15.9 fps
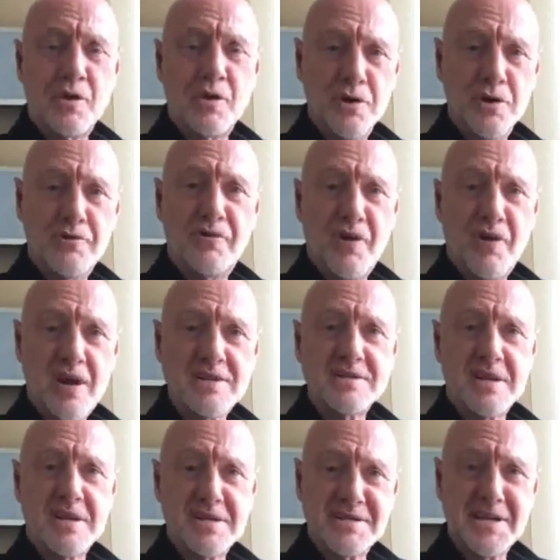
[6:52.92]
The good
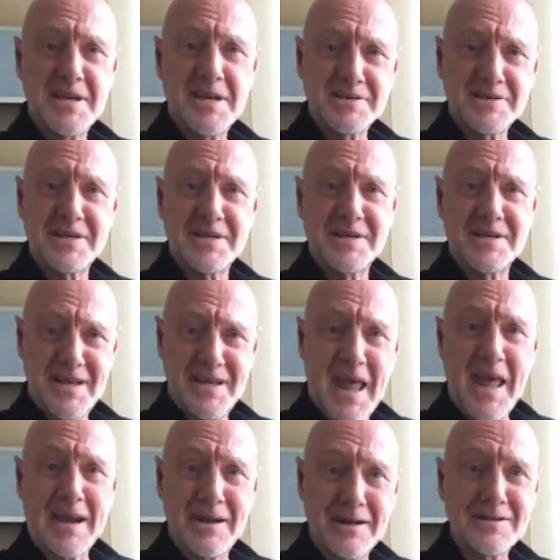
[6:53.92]
franchise sales
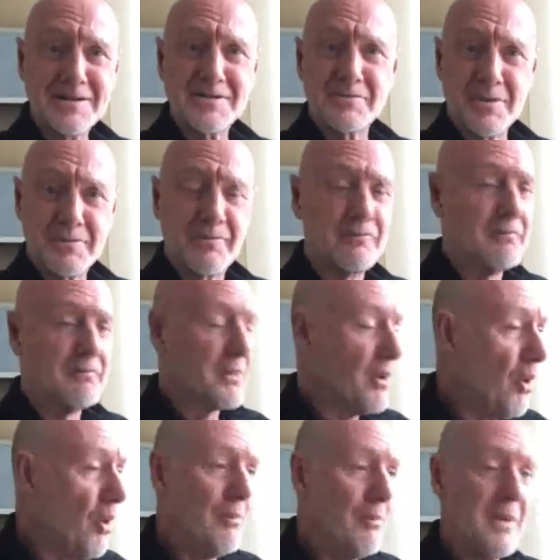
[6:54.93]
candidates would
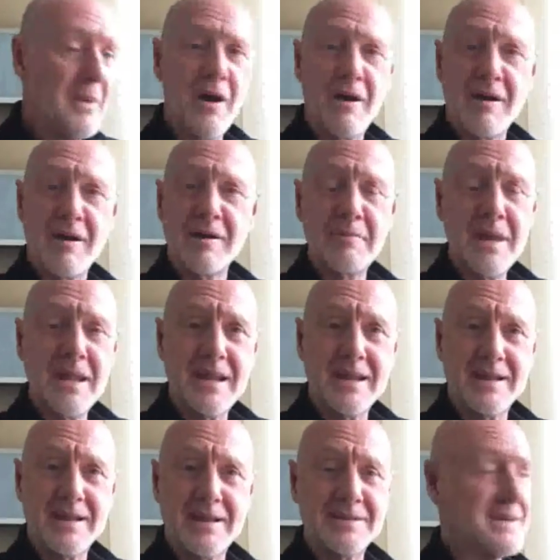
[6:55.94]
call me on it
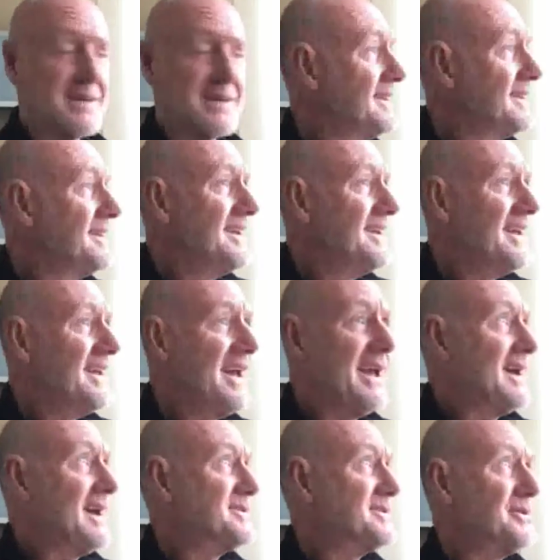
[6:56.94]
immediately. It's like,
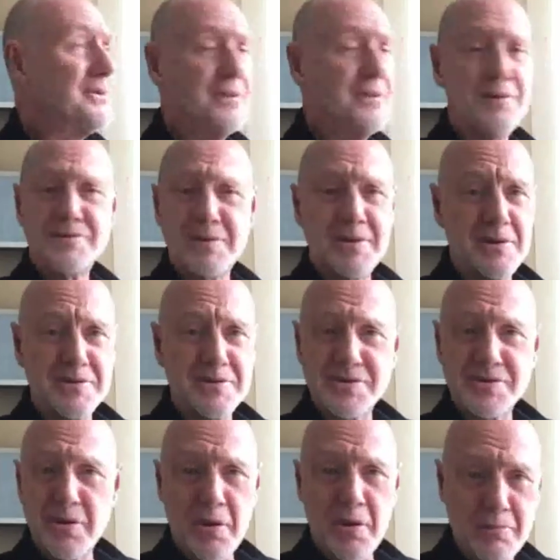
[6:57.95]
hey, asshole, those
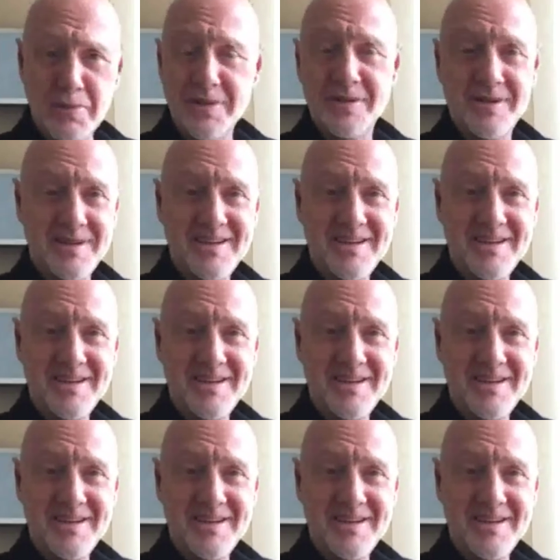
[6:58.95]
windows don't open.